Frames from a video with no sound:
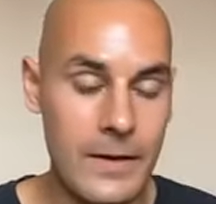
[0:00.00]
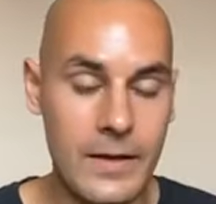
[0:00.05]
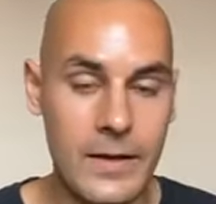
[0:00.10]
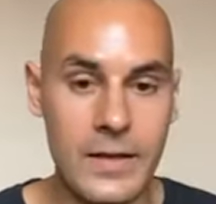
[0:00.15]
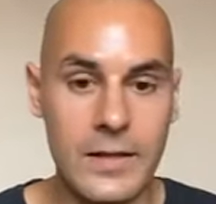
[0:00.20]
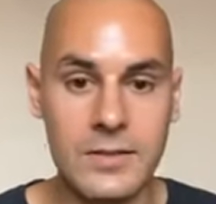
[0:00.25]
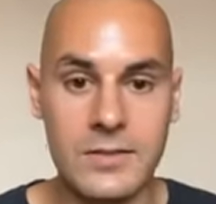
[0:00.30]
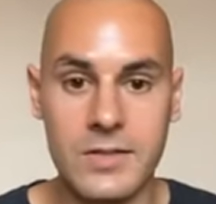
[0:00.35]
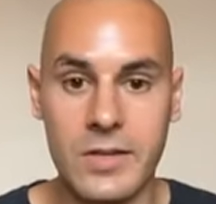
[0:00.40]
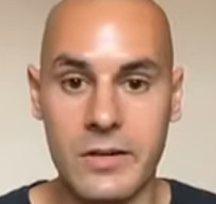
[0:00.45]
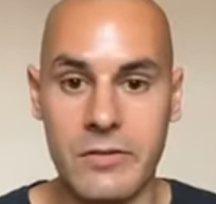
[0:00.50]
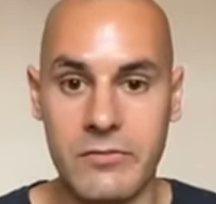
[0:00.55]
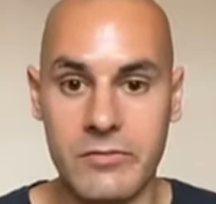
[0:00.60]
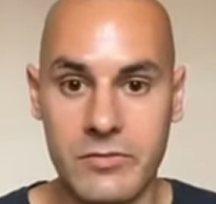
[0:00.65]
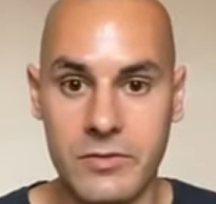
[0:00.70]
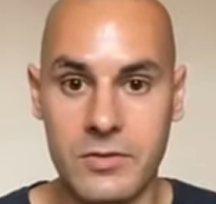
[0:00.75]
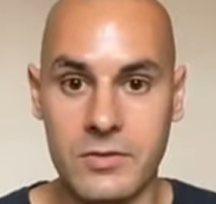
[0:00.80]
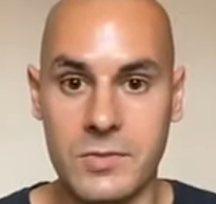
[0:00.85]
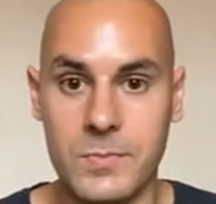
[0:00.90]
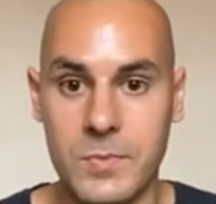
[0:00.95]
and time
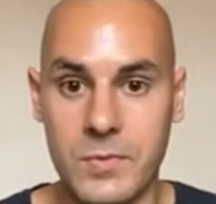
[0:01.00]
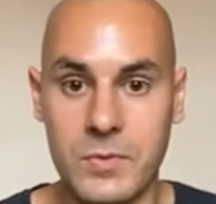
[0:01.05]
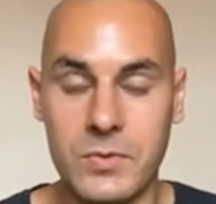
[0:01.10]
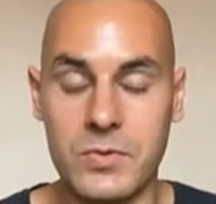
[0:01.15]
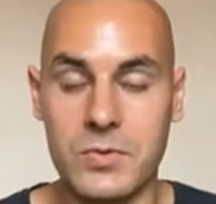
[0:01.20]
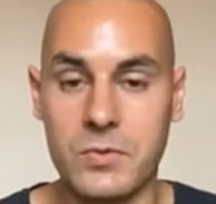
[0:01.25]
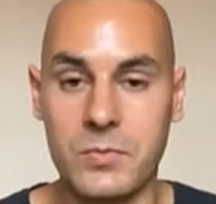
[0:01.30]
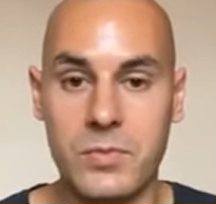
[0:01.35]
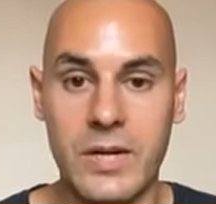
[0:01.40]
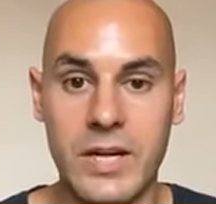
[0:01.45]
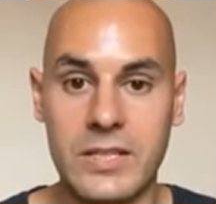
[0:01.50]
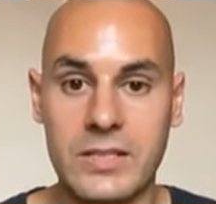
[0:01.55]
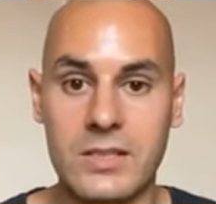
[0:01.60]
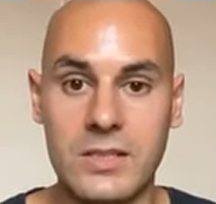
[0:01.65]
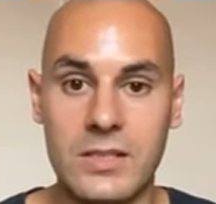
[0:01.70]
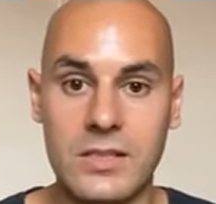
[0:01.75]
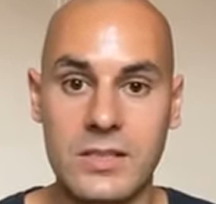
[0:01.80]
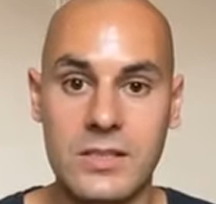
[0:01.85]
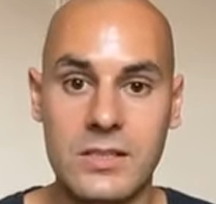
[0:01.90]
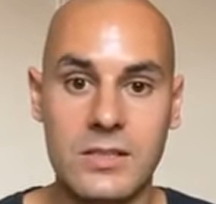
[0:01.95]
for our spiritual
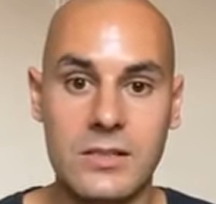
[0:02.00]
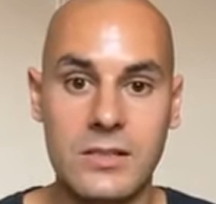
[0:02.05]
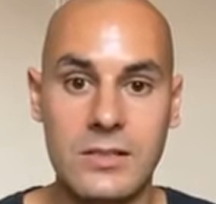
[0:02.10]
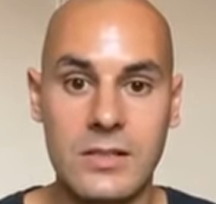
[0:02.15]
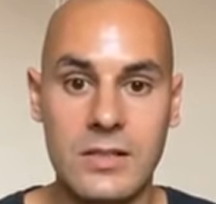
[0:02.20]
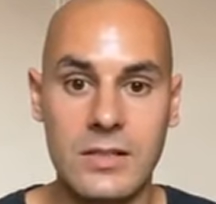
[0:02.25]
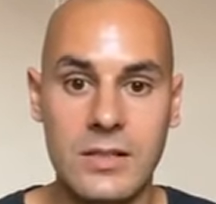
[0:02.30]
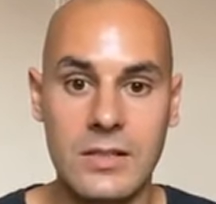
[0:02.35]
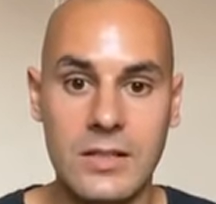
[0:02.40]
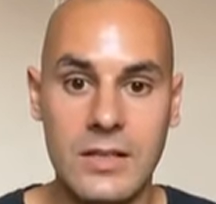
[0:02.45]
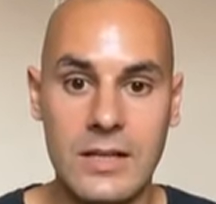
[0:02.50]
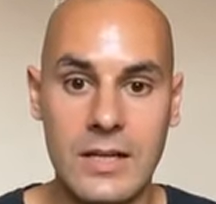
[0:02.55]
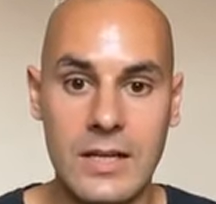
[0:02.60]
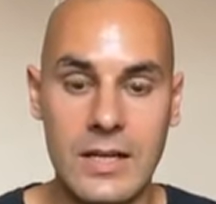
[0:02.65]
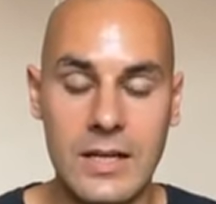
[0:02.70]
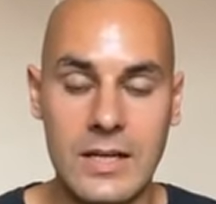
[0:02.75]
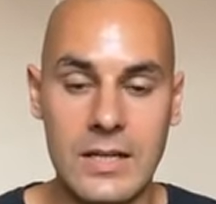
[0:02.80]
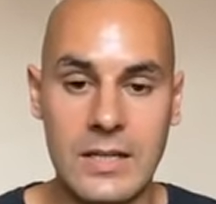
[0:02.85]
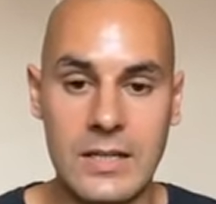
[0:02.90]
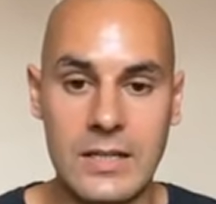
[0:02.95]
practice.
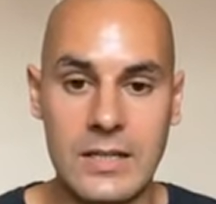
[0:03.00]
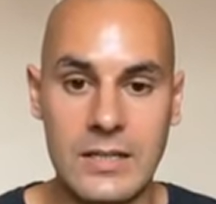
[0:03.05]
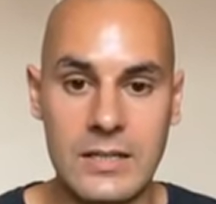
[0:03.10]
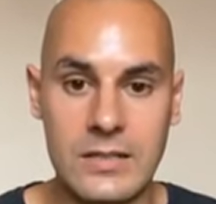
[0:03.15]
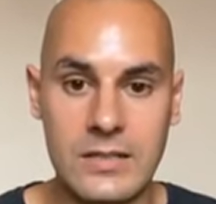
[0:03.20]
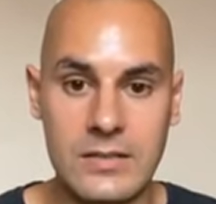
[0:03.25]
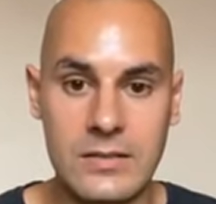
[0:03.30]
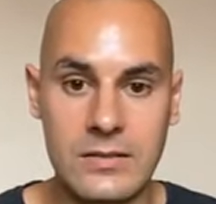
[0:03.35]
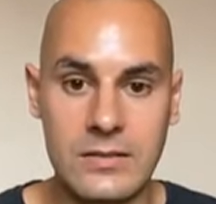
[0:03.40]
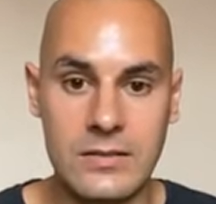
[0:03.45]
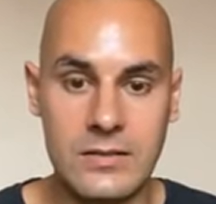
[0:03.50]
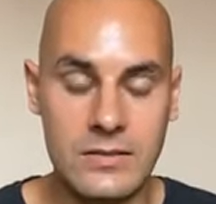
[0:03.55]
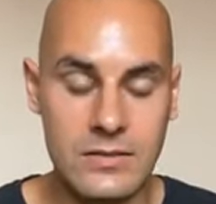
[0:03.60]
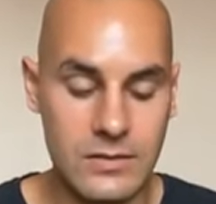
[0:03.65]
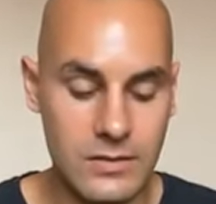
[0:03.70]
And